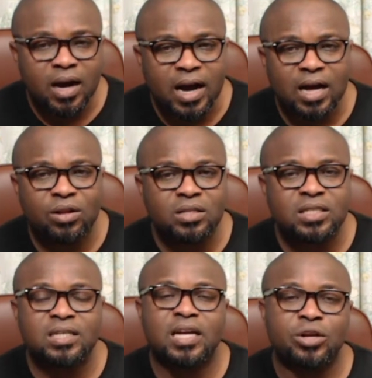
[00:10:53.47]
I don't
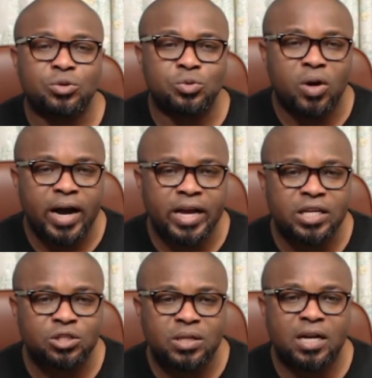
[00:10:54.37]
think that you are
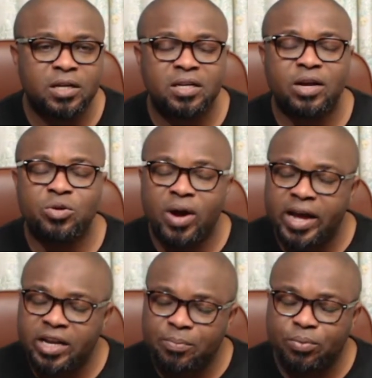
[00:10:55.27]

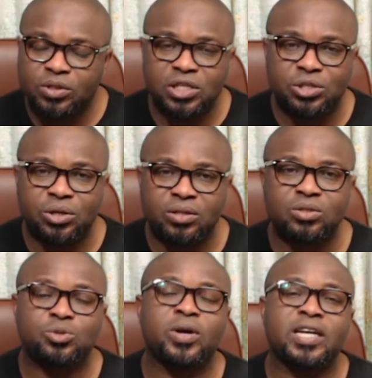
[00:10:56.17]
in a position
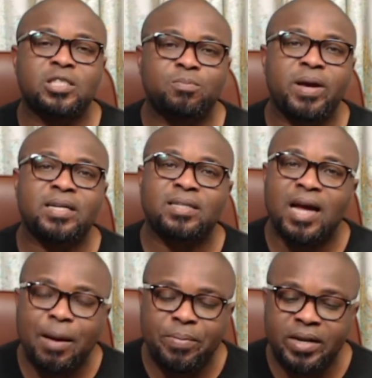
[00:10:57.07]
to expect
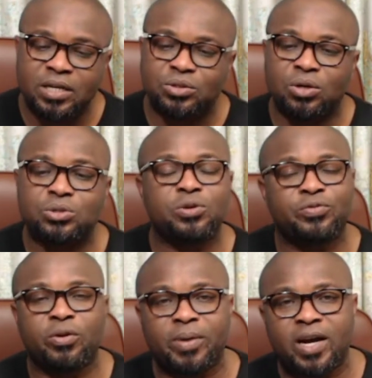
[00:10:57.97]
happiness also
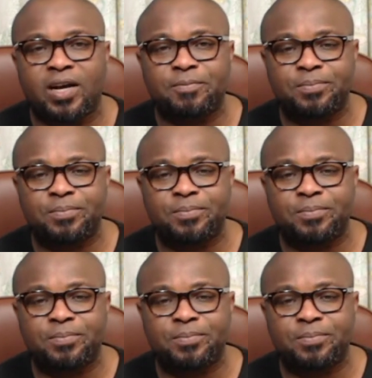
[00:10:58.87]
from her.